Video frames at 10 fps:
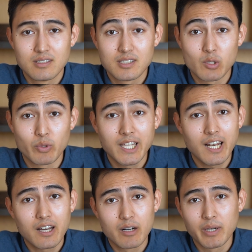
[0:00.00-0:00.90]
So we
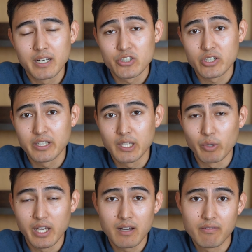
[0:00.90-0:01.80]
tell our manager that
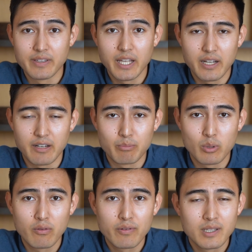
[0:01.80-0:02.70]
we have negative
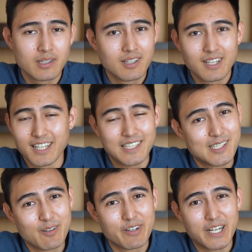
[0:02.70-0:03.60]
profit, and he's
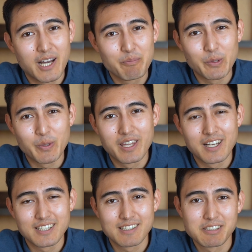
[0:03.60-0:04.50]
not very happy with
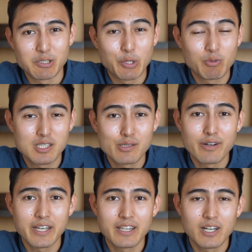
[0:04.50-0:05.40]
that, so he wants to
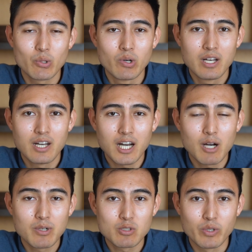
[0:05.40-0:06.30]
find out
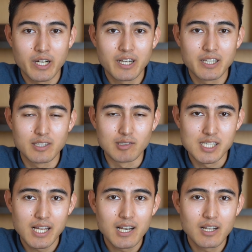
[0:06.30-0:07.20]
how much we're gonna need to
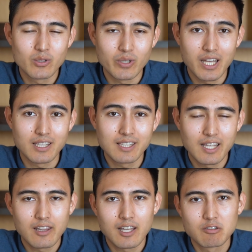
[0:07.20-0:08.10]
sell to get
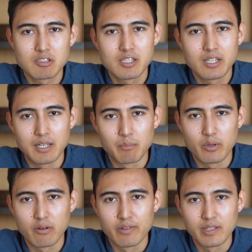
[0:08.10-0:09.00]
10,000 in
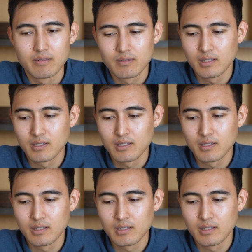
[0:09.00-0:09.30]
profit.